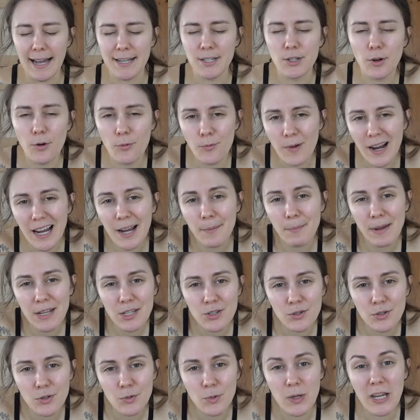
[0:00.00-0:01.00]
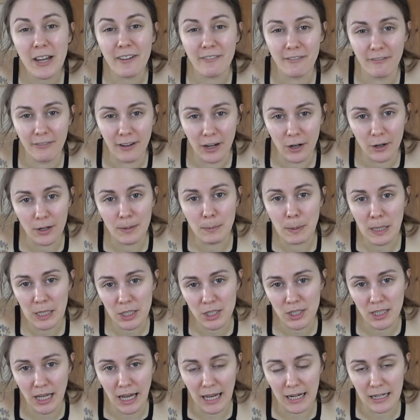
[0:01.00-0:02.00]
I don't recommend you doing very much
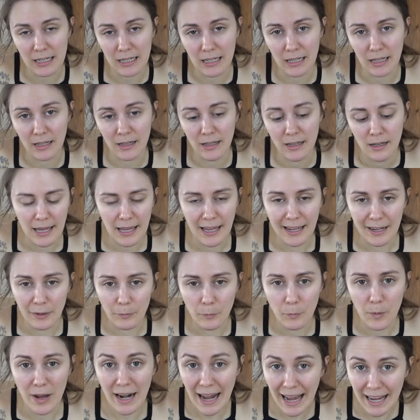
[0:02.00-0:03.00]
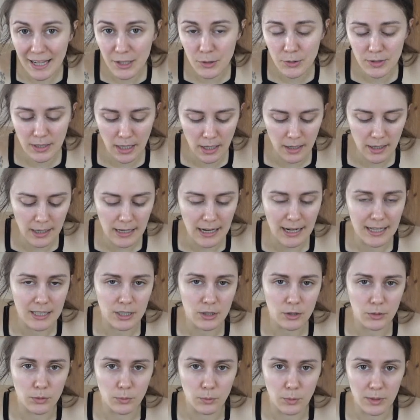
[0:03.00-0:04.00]
sanding. And when I do sanding, I
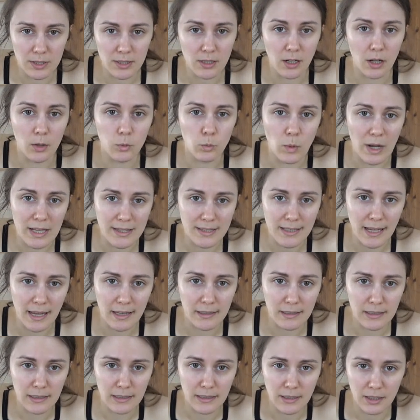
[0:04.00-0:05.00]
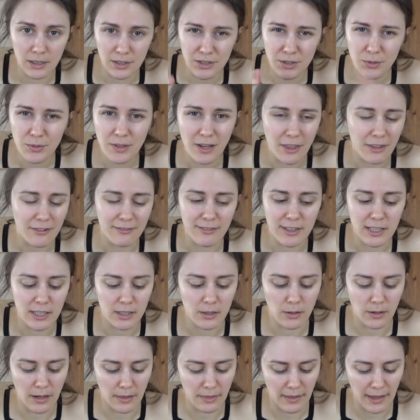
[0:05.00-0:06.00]
do what's called wet sanding. I'll do another
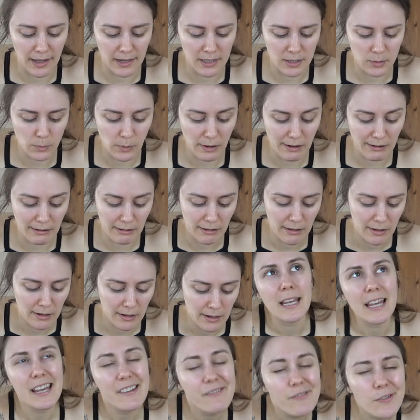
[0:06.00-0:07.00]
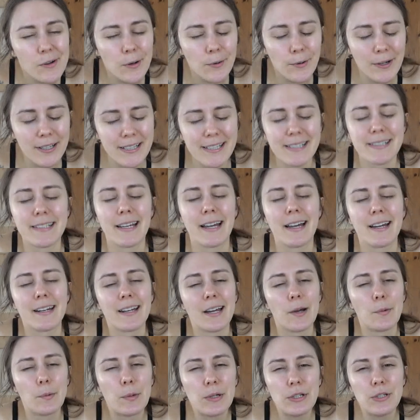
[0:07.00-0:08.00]
video on that as well. If you're going to sand,
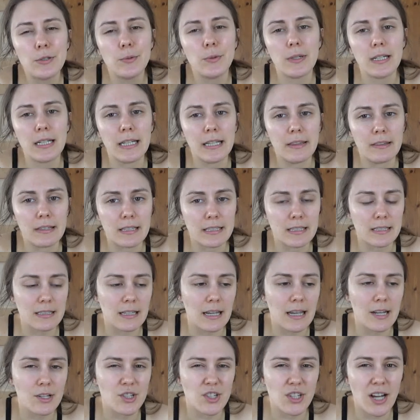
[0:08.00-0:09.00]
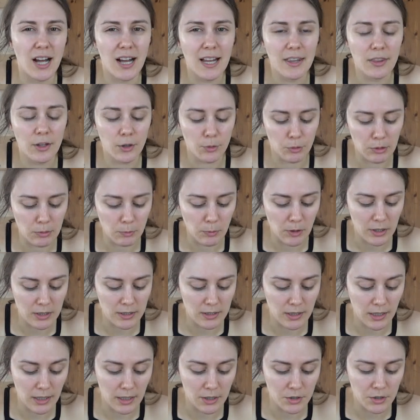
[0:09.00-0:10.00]
I would do it in this stage, not in the greenware
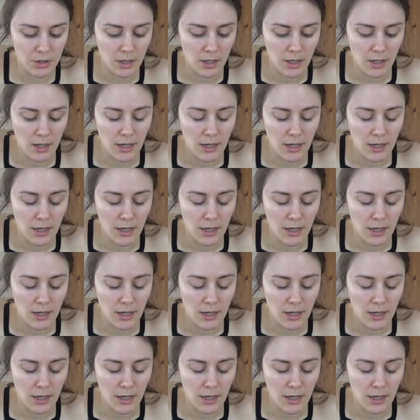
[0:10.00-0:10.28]
stage.